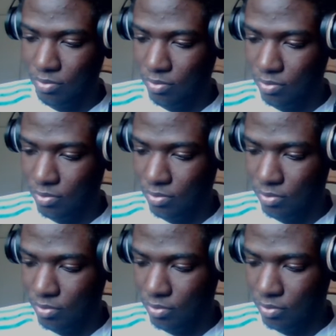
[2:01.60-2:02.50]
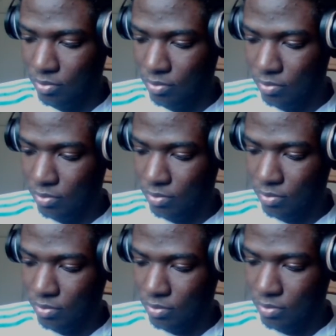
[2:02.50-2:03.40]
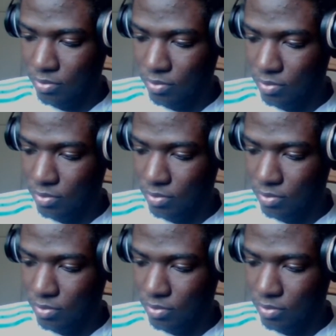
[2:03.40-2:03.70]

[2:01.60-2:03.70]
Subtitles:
(silence)